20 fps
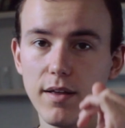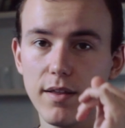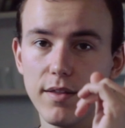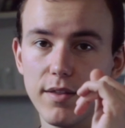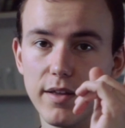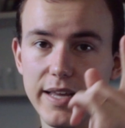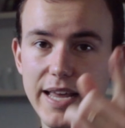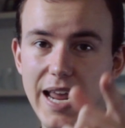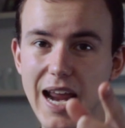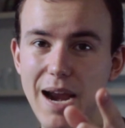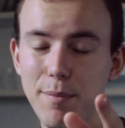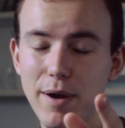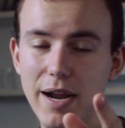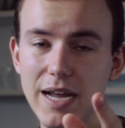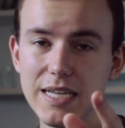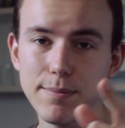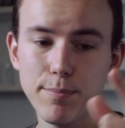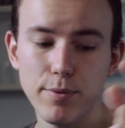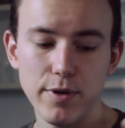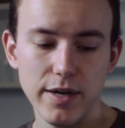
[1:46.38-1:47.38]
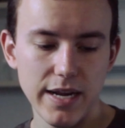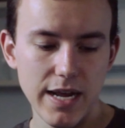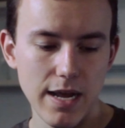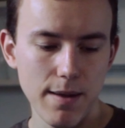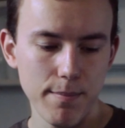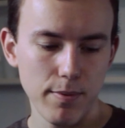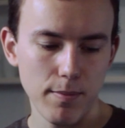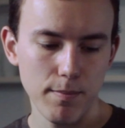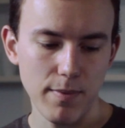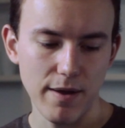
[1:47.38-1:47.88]
The camera has a
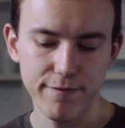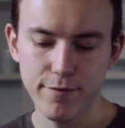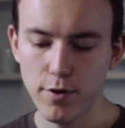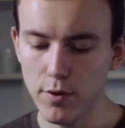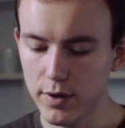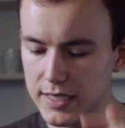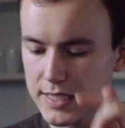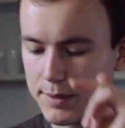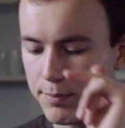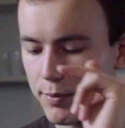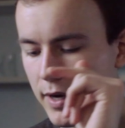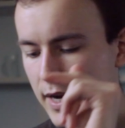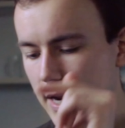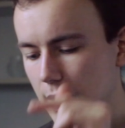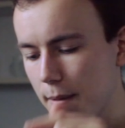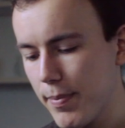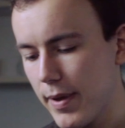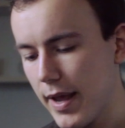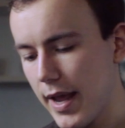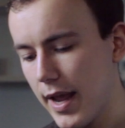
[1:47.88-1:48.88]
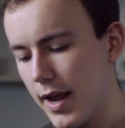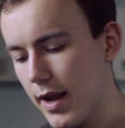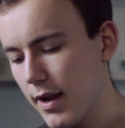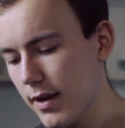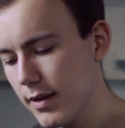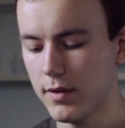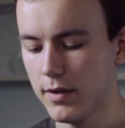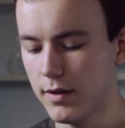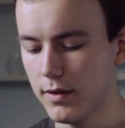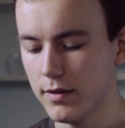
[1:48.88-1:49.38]
preamp, my phone has a preamp,
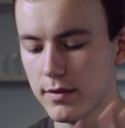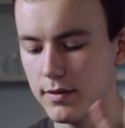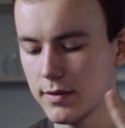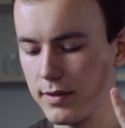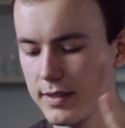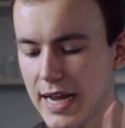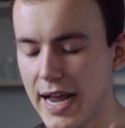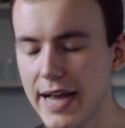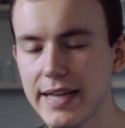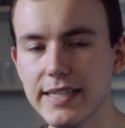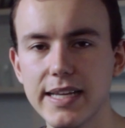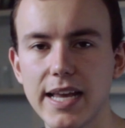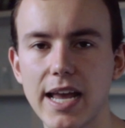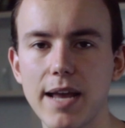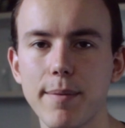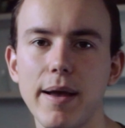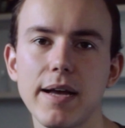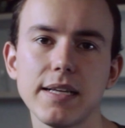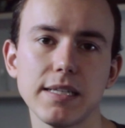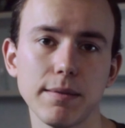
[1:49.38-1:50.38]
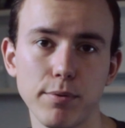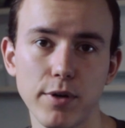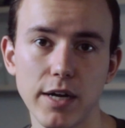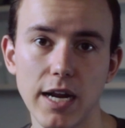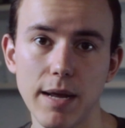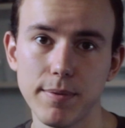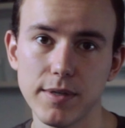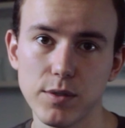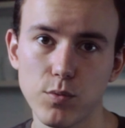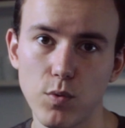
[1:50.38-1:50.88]
and the Tascam has a
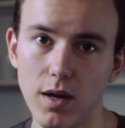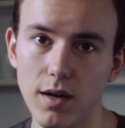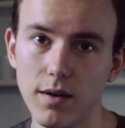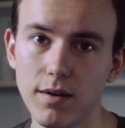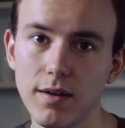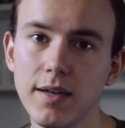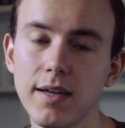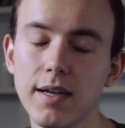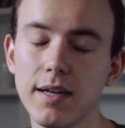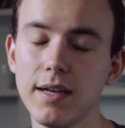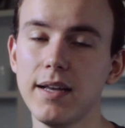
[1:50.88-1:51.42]
preamp as well.